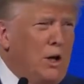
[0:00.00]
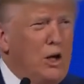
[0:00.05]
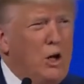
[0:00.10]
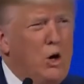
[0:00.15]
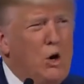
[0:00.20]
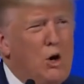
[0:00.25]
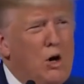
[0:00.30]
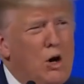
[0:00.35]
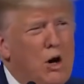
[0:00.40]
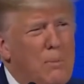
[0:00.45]
We
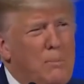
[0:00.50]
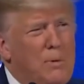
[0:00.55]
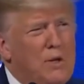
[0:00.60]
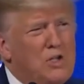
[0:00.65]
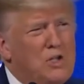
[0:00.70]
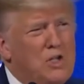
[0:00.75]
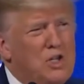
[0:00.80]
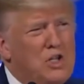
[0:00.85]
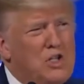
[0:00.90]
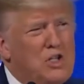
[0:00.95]
lowered our
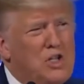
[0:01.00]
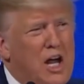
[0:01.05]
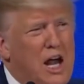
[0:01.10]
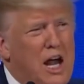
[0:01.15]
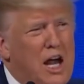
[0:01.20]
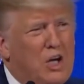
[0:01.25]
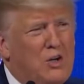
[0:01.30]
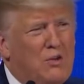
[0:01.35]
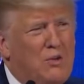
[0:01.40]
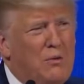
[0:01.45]
business
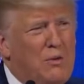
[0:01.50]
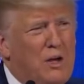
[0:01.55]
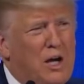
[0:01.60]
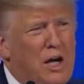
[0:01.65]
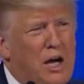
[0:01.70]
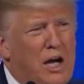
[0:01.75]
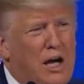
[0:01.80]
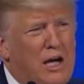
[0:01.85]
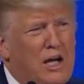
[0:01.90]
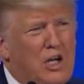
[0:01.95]
tax from
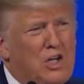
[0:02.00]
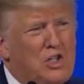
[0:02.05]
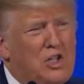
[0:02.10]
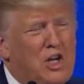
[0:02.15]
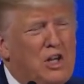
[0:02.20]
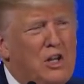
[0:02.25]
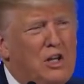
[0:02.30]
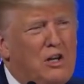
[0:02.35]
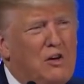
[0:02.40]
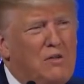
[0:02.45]
the
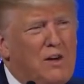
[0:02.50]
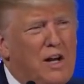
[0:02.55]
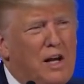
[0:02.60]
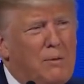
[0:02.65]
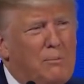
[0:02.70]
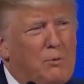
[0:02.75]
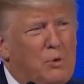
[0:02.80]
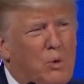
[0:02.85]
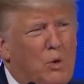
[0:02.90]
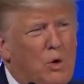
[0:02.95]
highest in the
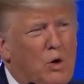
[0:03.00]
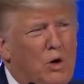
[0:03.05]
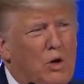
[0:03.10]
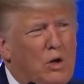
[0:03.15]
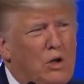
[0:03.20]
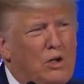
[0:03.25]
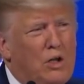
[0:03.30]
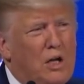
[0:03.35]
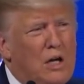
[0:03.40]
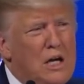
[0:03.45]
developed
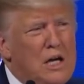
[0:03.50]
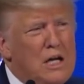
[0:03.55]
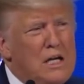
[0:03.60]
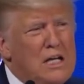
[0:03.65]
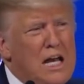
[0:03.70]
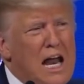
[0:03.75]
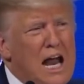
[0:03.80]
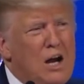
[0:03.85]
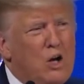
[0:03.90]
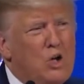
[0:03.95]
world
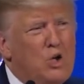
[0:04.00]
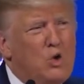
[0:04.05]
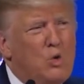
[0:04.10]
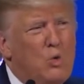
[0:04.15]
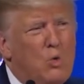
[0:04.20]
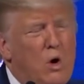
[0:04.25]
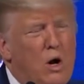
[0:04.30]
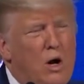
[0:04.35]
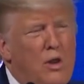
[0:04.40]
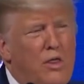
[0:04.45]
down
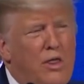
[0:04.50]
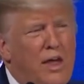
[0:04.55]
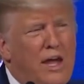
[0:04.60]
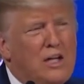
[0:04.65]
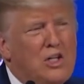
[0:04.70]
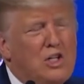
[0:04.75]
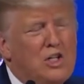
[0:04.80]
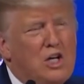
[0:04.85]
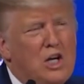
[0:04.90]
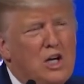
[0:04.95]
to one
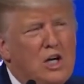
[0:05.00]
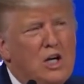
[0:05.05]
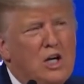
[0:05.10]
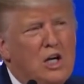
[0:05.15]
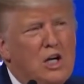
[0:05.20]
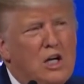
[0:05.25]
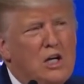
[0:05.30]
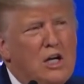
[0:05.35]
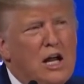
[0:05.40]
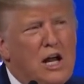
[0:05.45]
that's
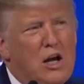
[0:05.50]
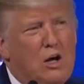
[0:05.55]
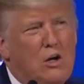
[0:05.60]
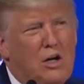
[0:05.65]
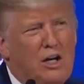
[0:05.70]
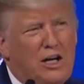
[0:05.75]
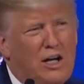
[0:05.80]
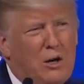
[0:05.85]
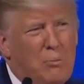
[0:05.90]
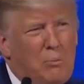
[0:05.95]
not
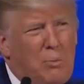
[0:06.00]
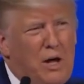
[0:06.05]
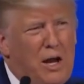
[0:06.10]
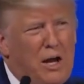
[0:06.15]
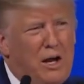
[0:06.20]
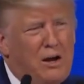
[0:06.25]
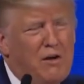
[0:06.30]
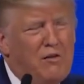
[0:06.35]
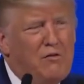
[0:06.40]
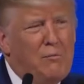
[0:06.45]
only
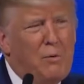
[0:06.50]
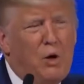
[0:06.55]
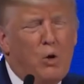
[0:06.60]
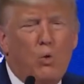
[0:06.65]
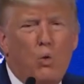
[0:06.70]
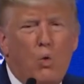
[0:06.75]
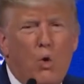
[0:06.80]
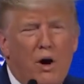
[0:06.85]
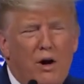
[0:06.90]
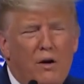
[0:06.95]
competitive,
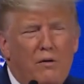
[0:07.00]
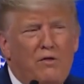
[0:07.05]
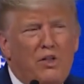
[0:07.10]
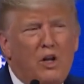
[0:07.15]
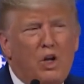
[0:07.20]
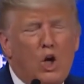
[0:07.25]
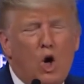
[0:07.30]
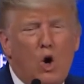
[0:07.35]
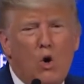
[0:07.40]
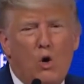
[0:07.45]
but one
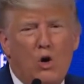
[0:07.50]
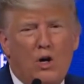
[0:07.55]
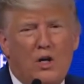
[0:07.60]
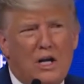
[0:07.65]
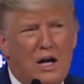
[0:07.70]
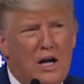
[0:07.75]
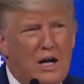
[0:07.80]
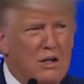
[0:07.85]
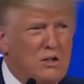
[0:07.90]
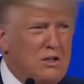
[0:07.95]
of the lower
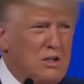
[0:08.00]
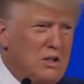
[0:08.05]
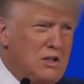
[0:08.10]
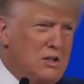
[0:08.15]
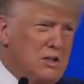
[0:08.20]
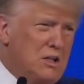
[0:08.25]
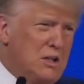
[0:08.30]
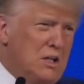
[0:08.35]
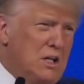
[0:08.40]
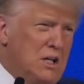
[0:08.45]

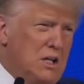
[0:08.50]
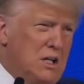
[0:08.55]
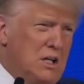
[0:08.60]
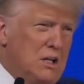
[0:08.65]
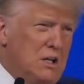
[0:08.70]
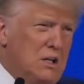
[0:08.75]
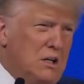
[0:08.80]
taxes.